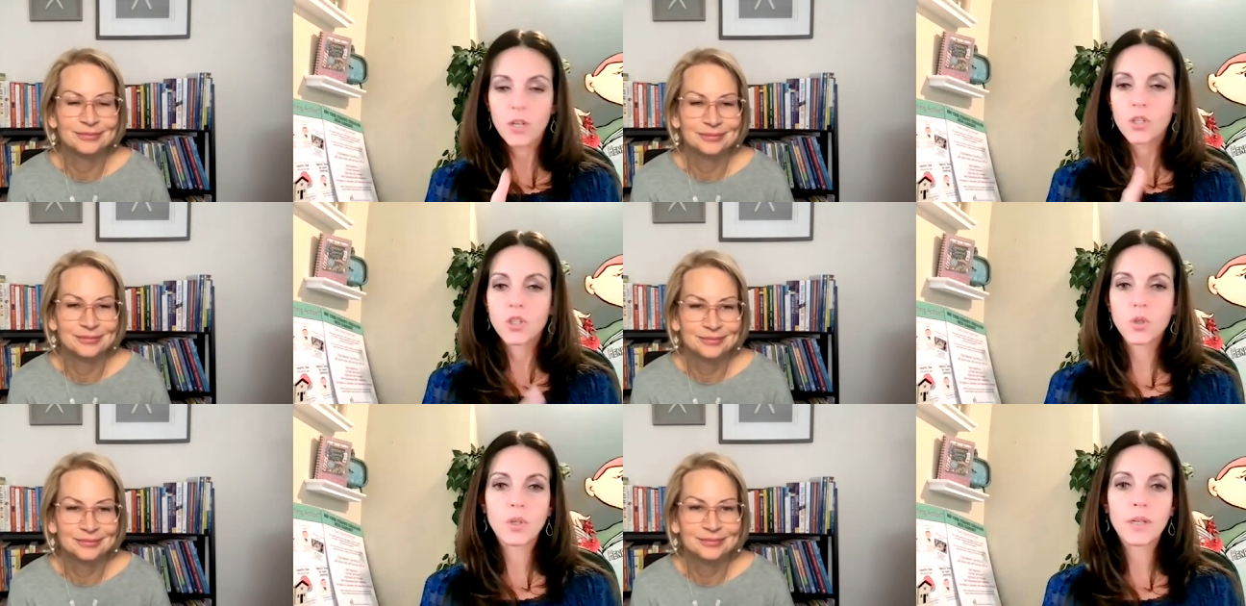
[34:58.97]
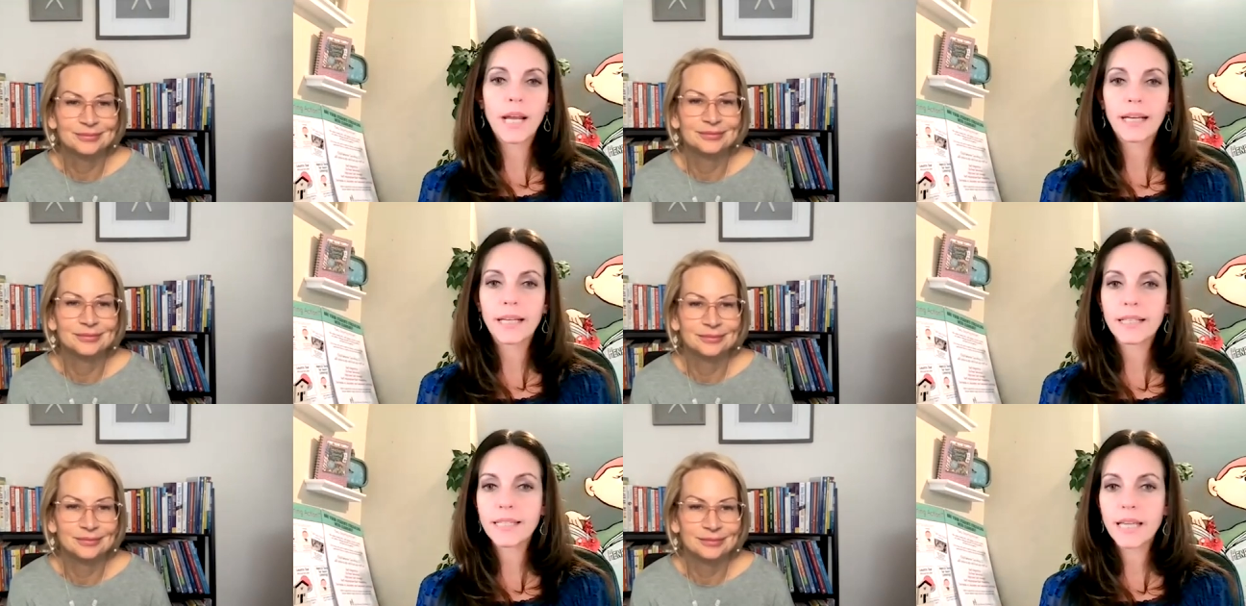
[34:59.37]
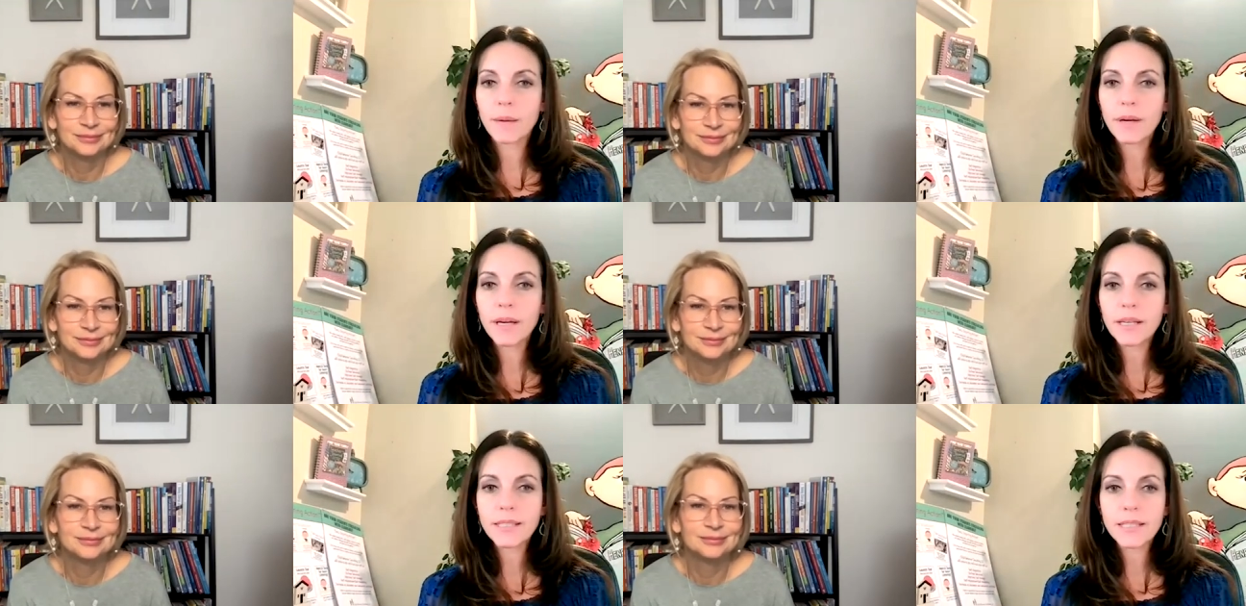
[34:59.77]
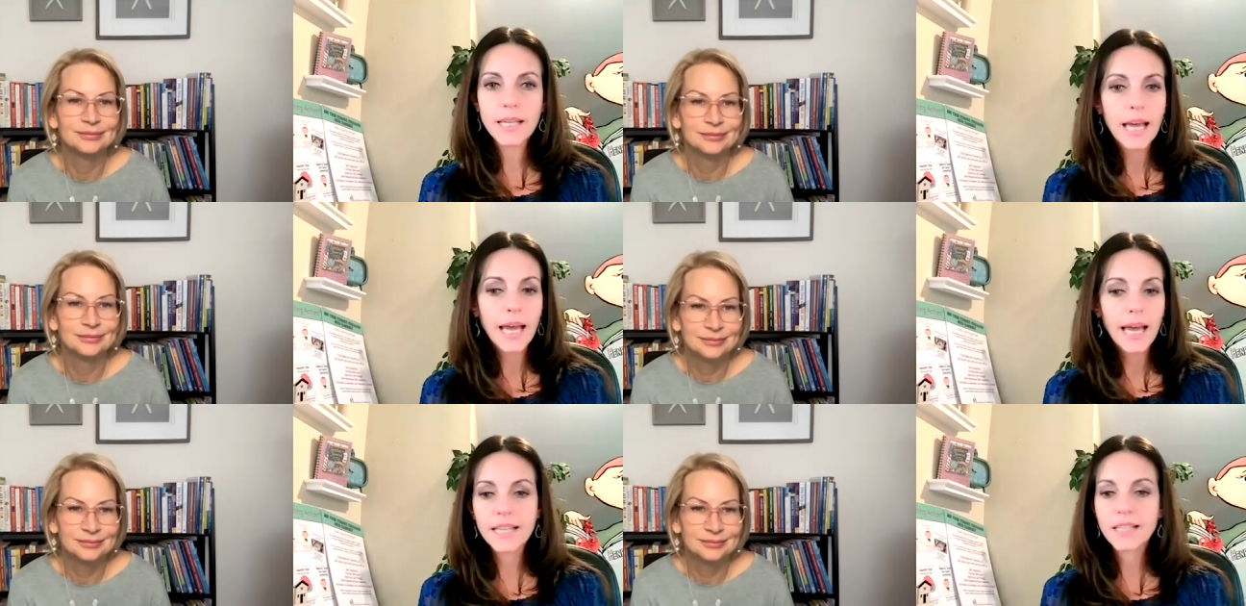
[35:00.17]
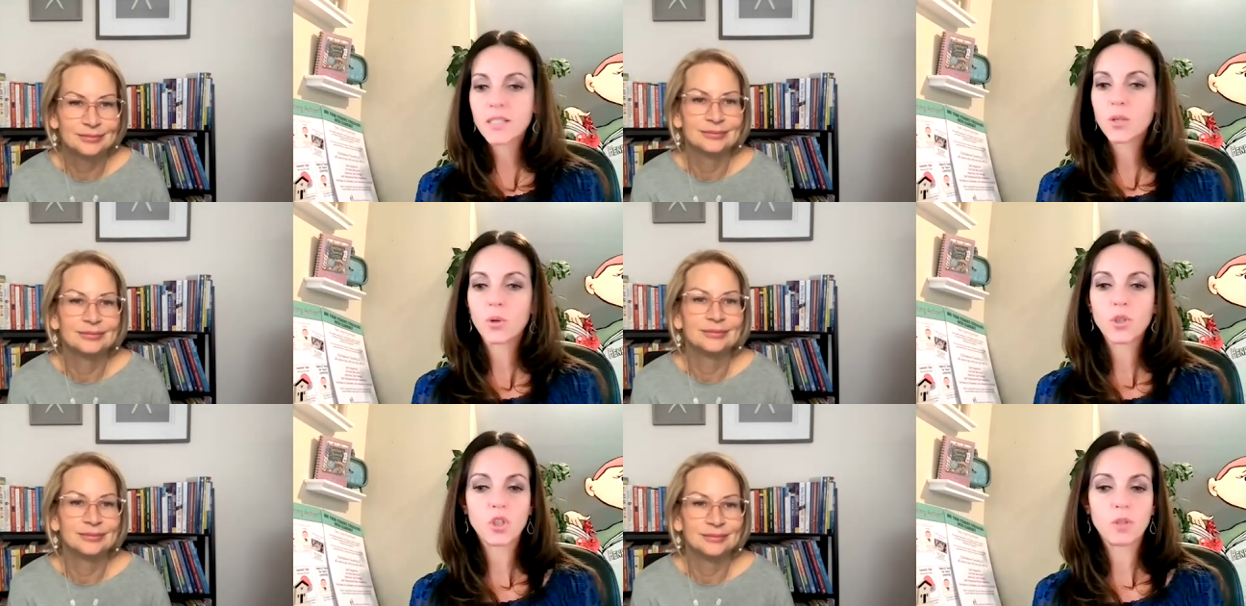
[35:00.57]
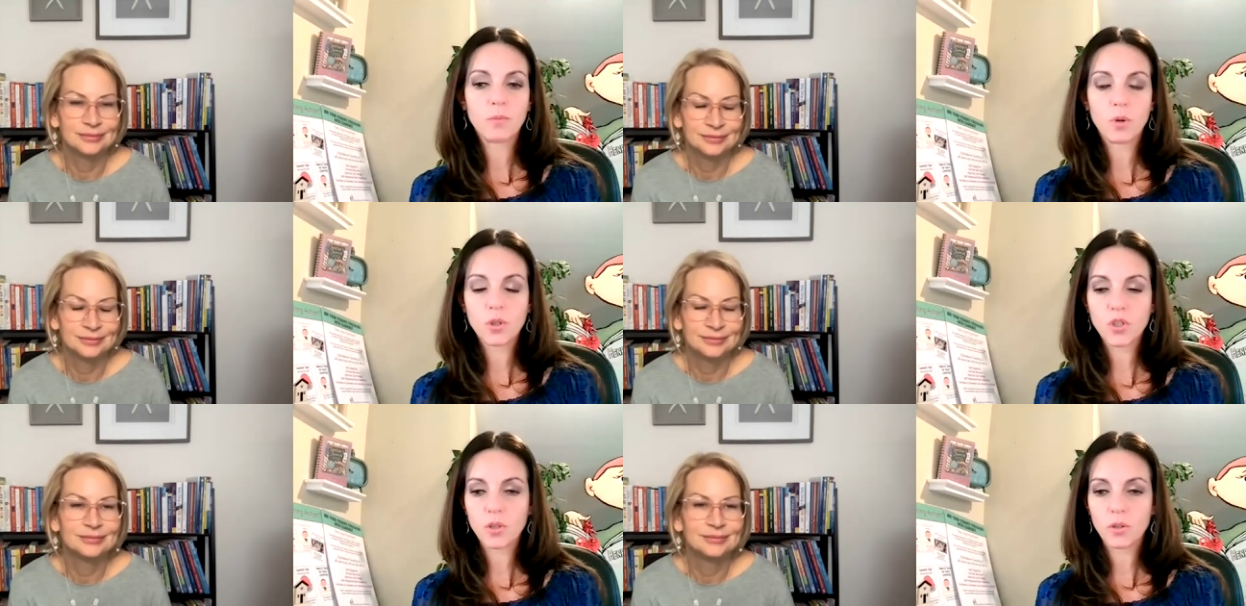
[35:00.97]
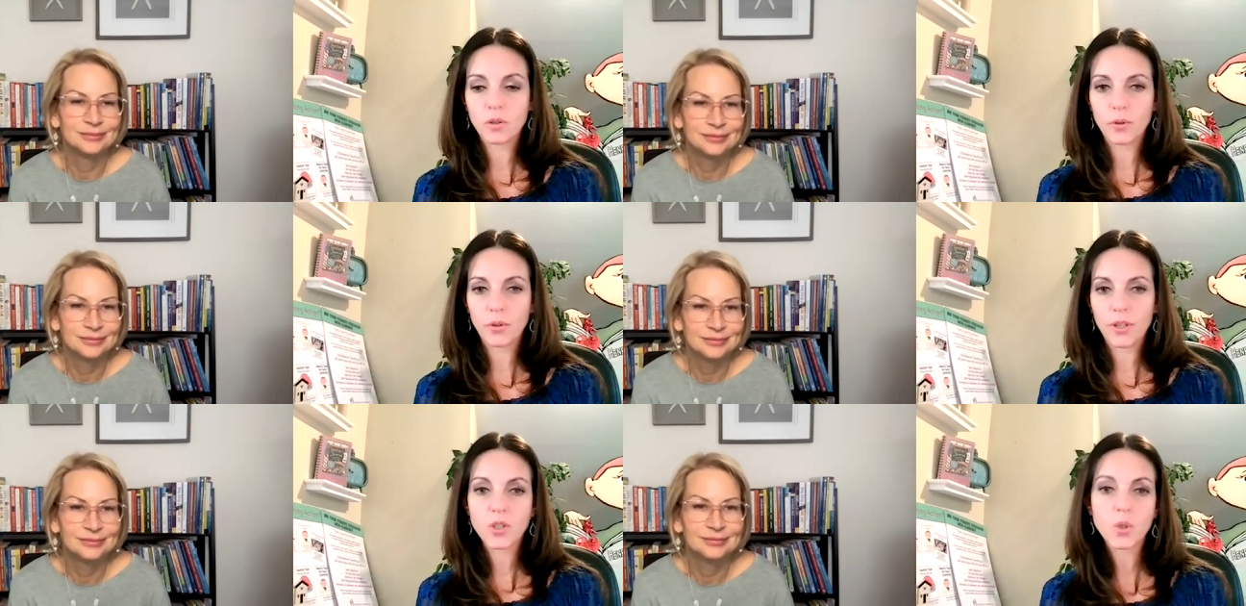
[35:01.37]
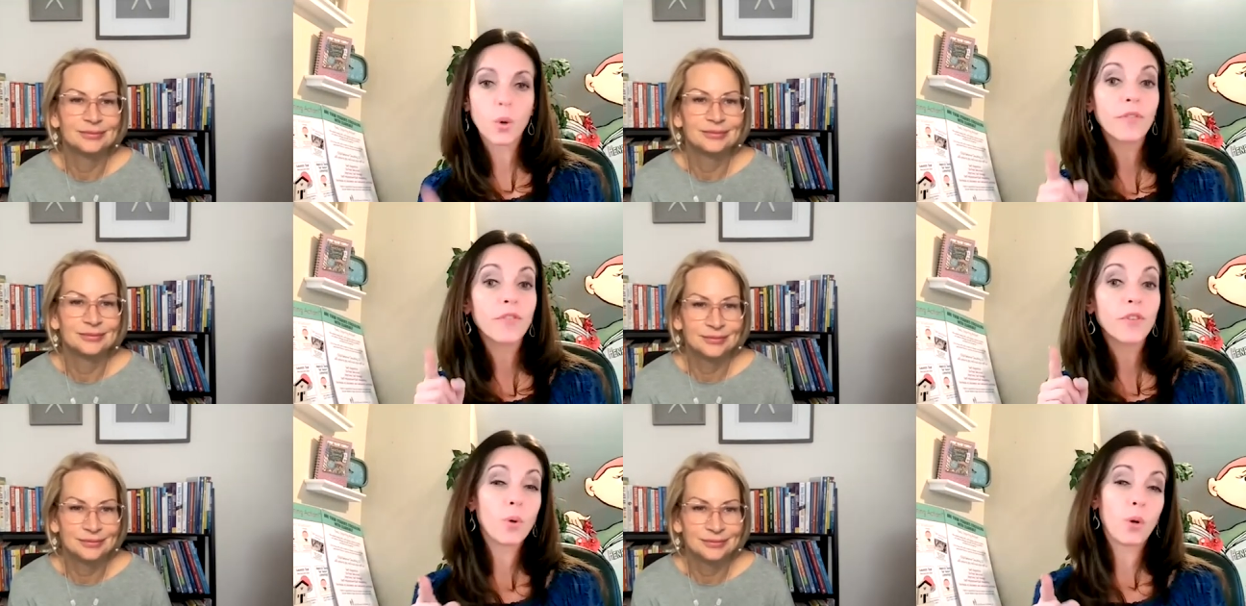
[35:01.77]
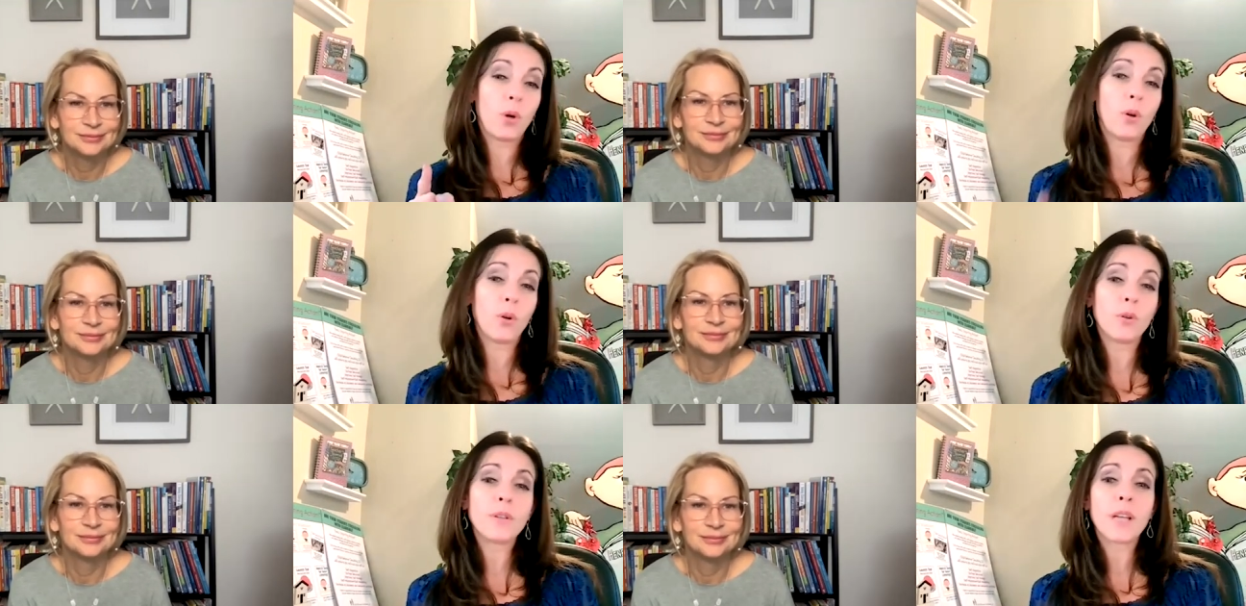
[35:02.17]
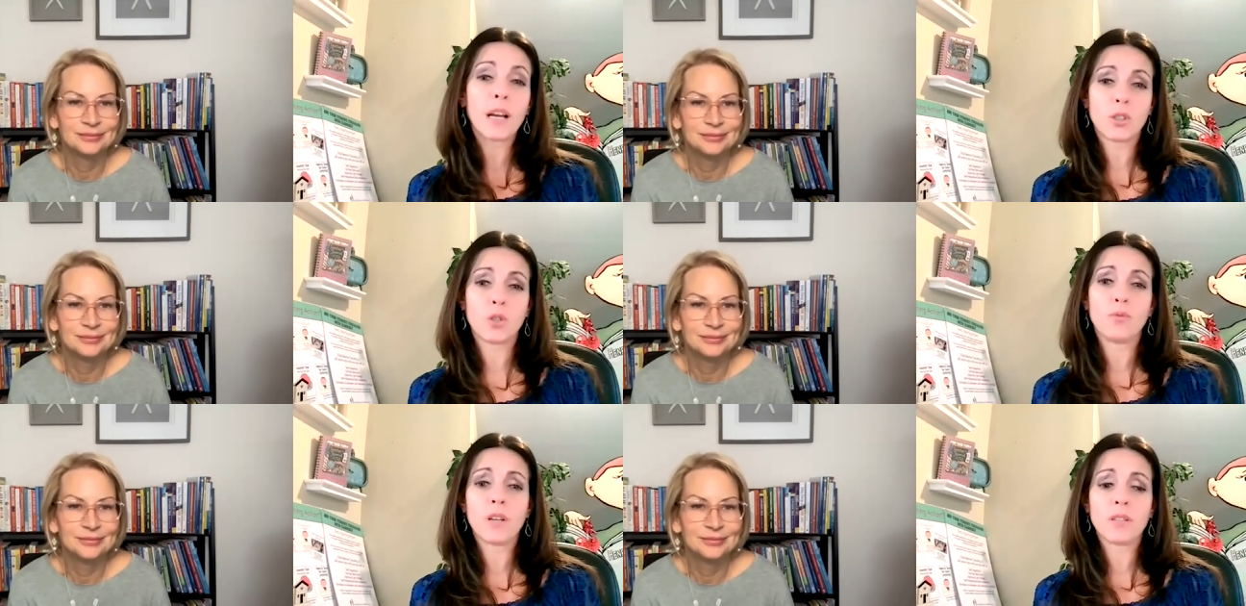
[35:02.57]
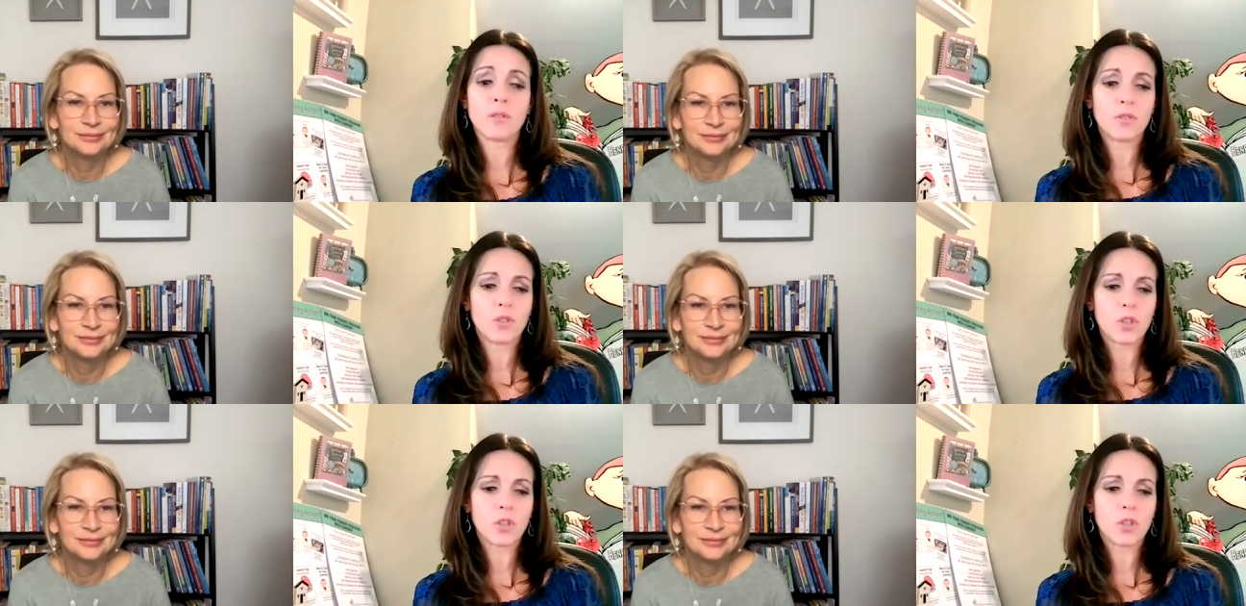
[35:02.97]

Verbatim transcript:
Speaker 1: student academics and social emotional learning so if you heard dr russell